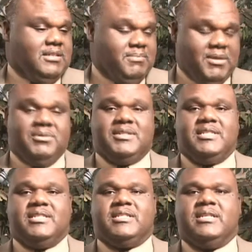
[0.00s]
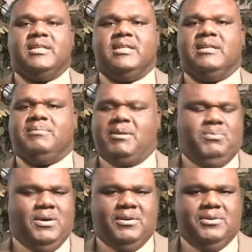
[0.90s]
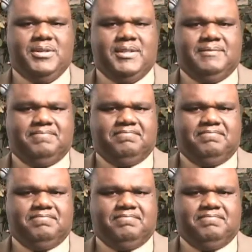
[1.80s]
communities, people are hurting.